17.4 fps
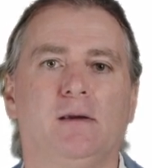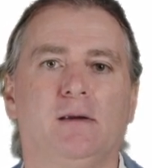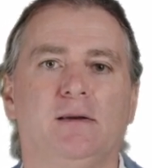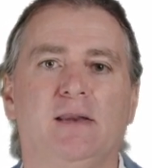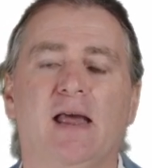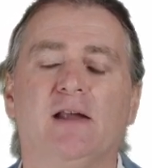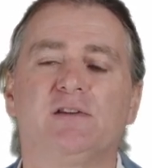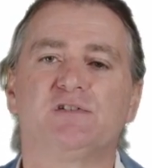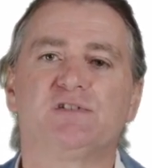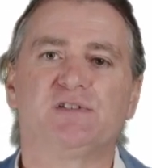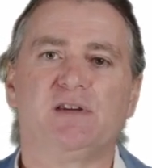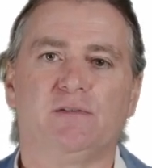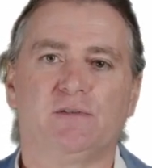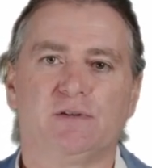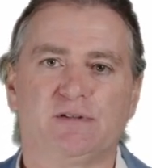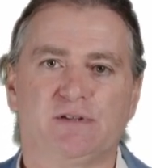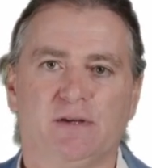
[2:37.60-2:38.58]
Now, to
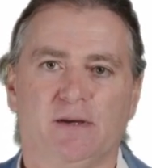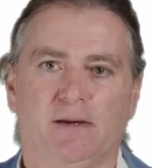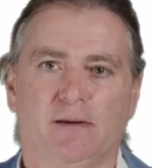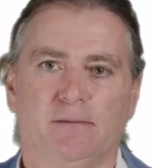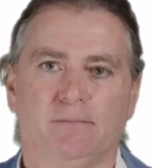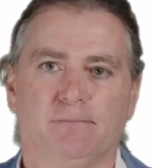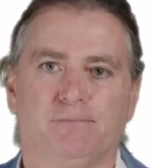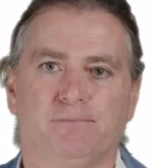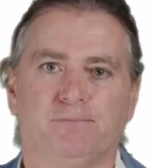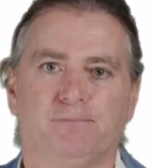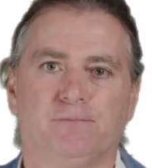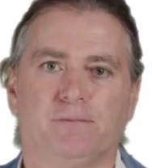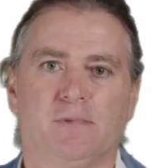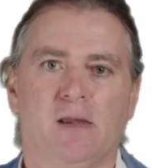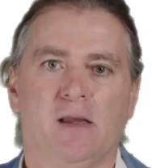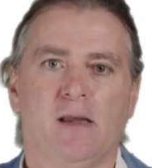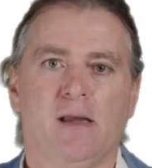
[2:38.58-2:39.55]
set the scene,
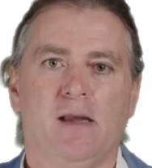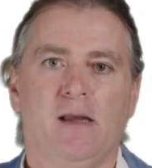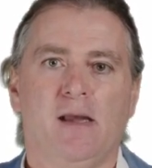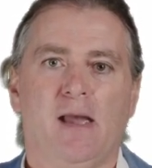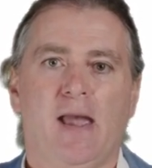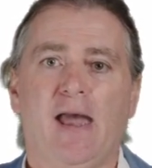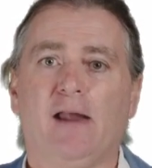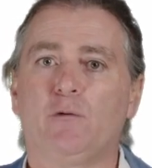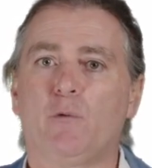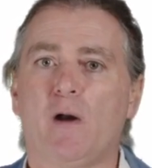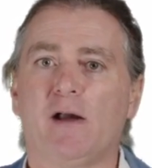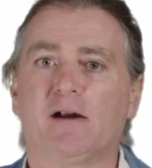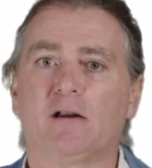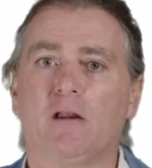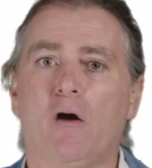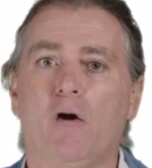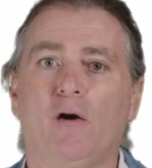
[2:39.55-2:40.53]
how do our
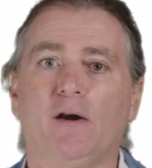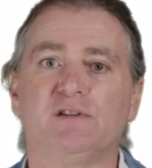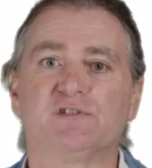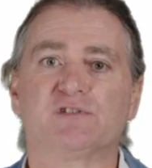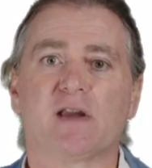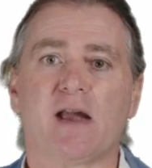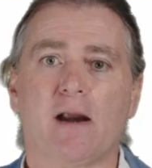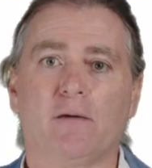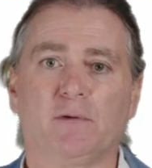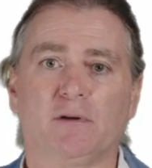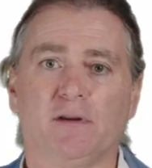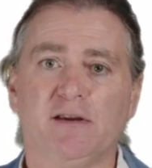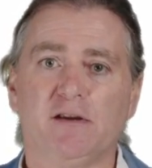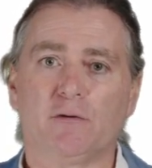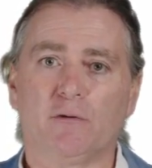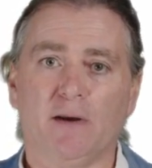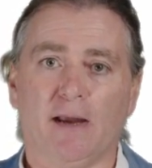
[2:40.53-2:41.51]
clients currently
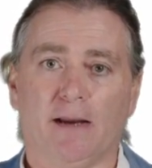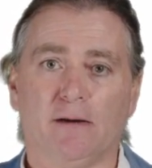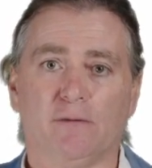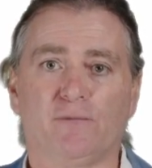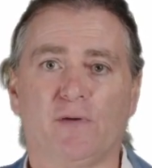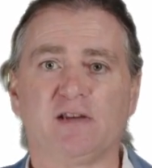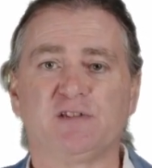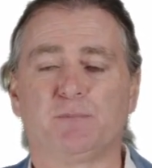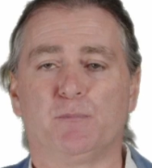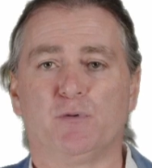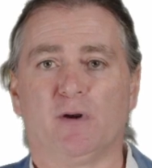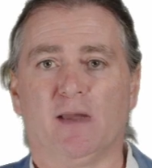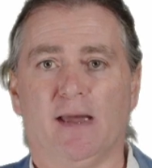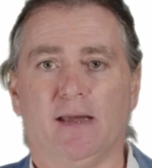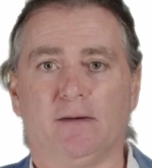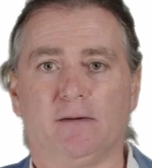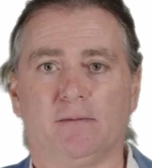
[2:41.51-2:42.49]
create a Facebook
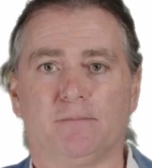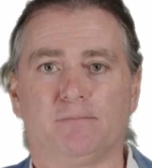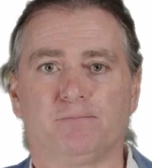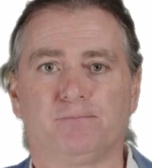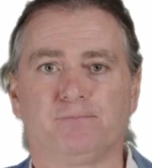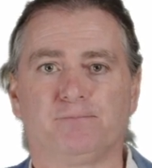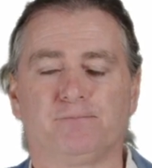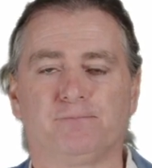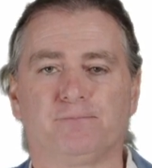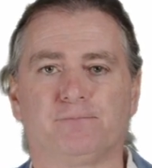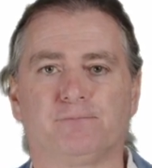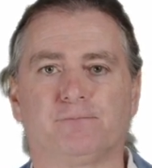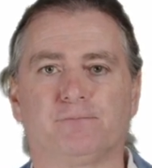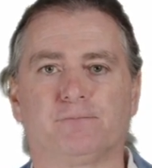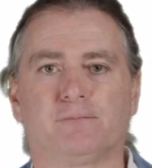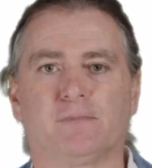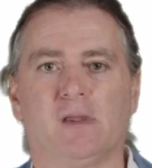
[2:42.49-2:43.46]
ad?
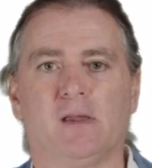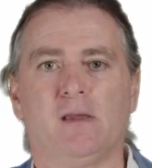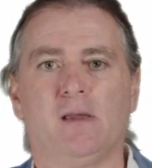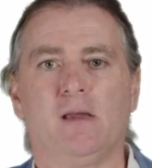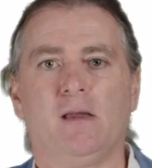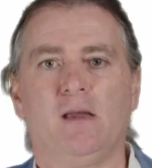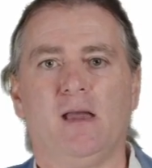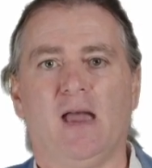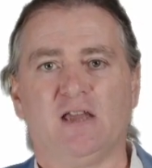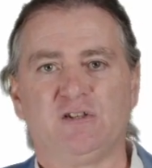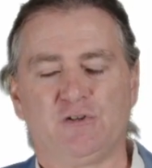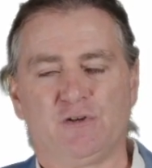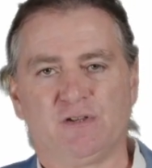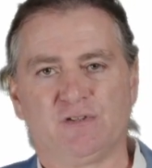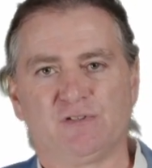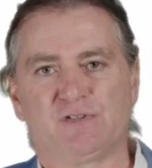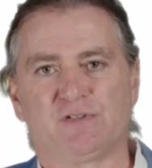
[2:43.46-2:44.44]
As you
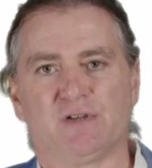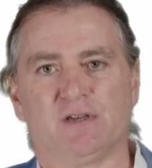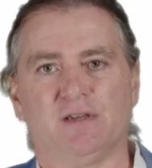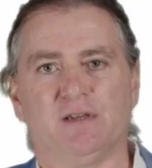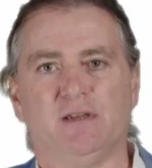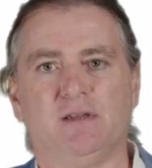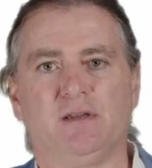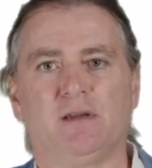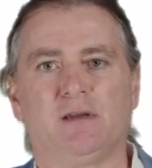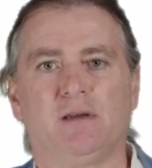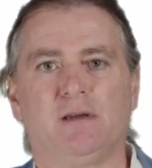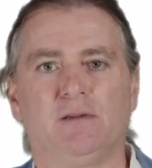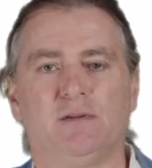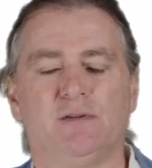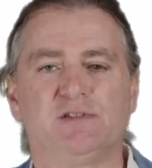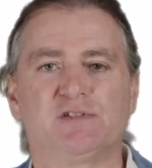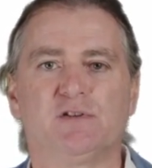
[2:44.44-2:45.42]
can see,
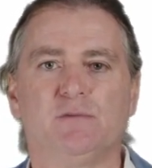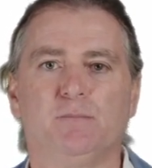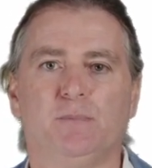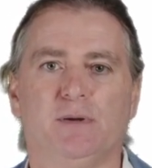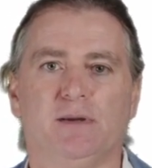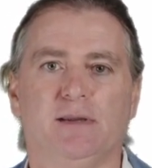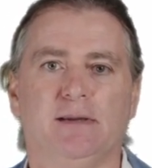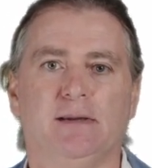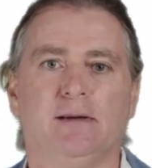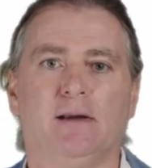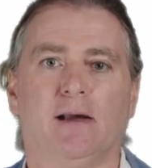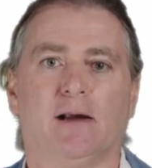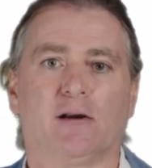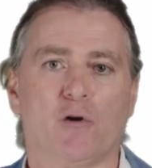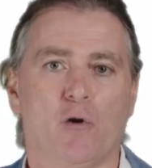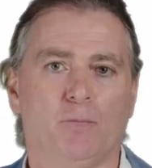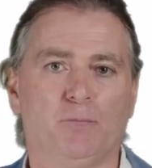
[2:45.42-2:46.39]
this can be
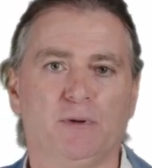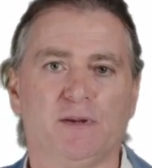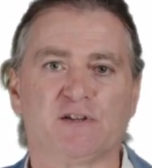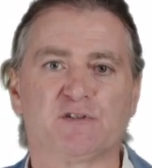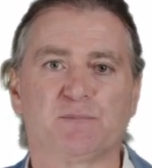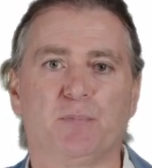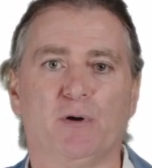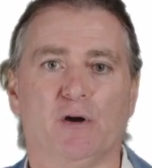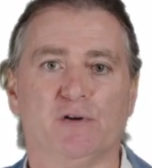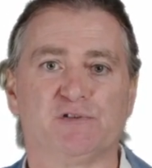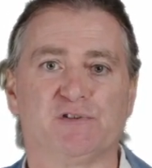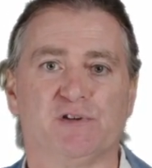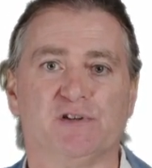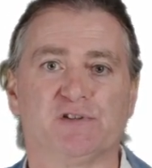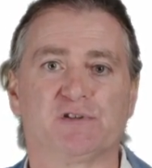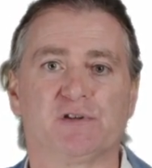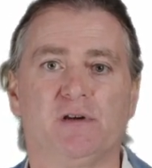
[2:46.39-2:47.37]
a complex
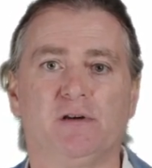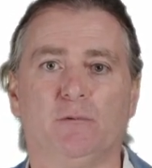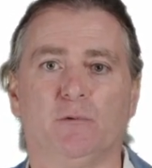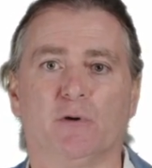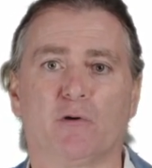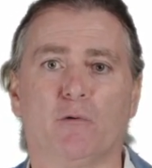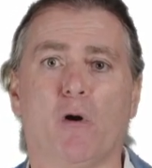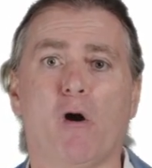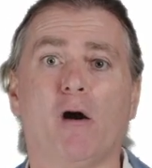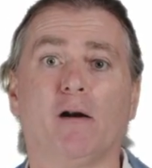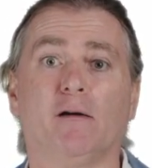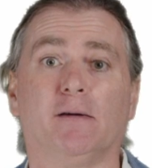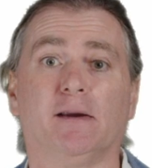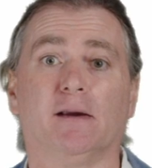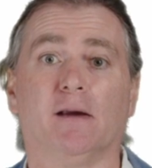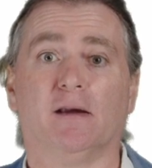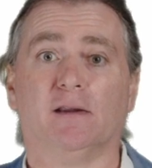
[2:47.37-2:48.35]
process
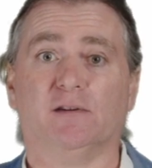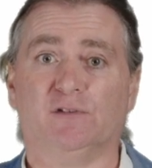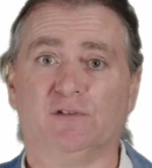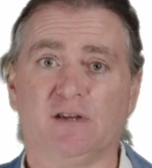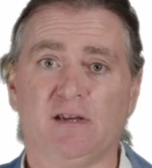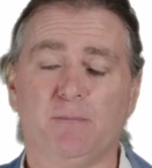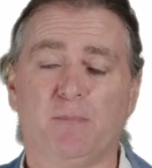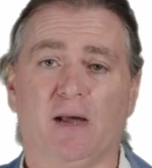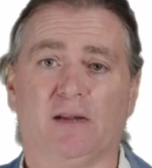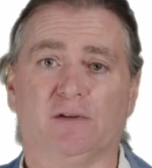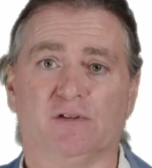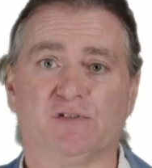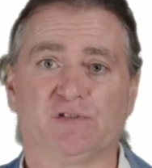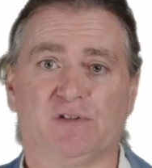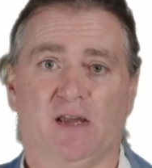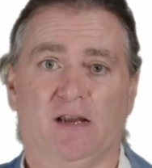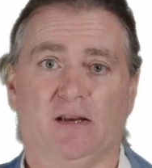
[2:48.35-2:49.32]
requiring a deep
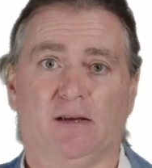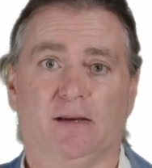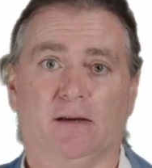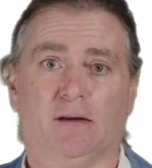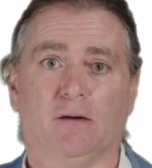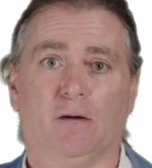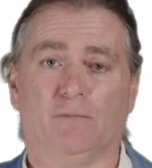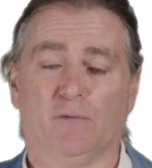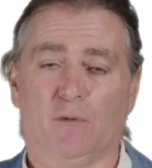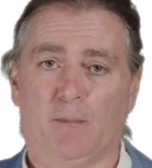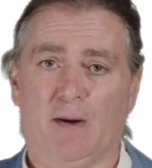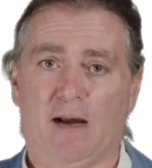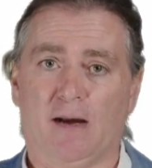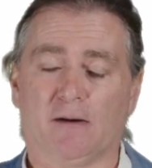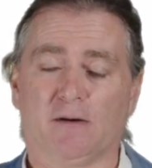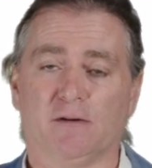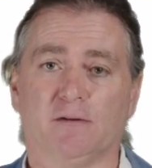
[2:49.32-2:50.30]
understanding of the
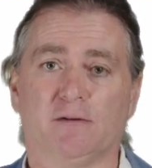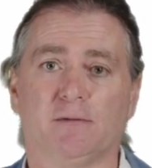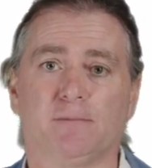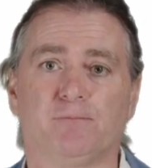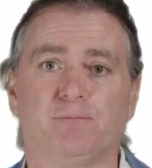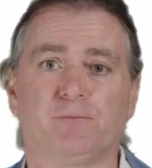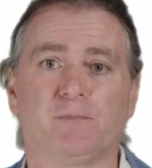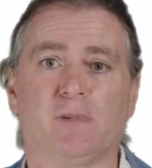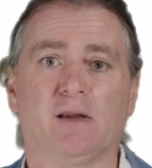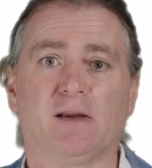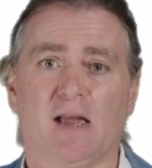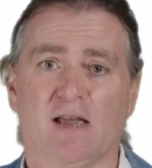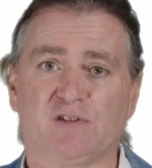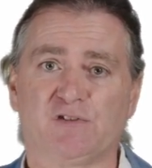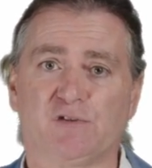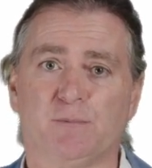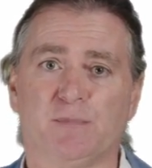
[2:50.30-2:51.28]
market,
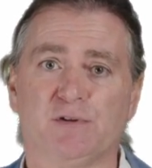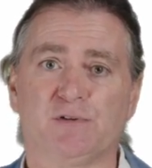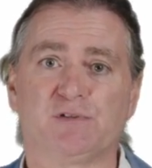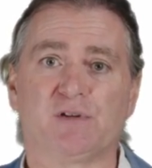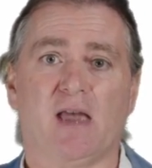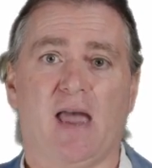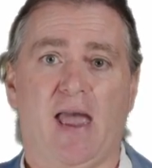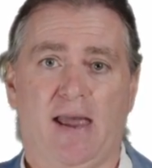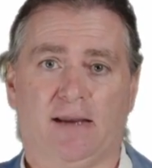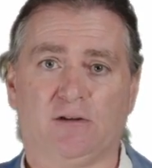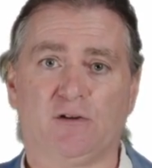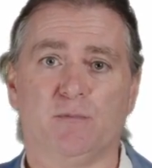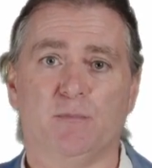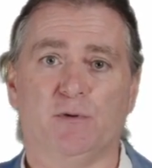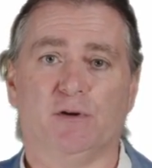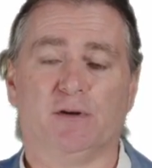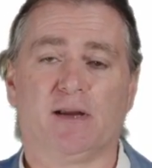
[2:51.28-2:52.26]
customers, and
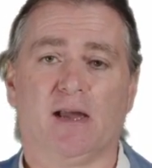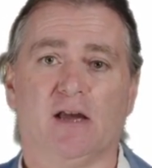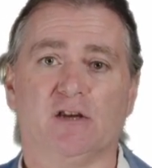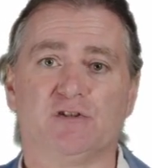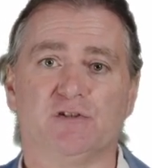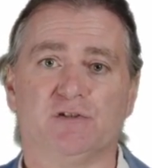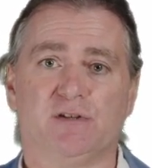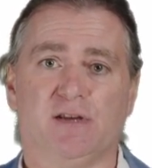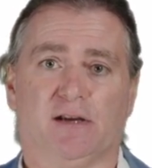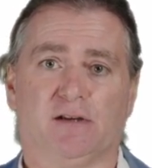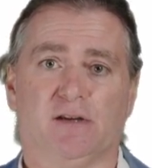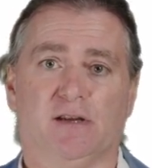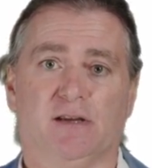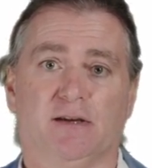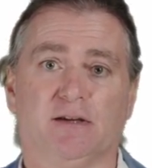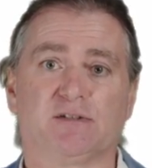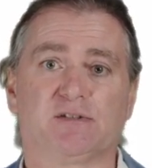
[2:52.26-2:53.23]
communication
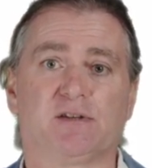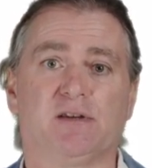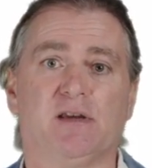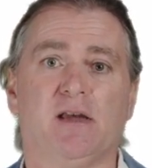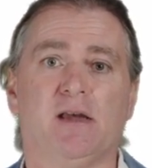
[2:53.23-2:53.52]
techniques,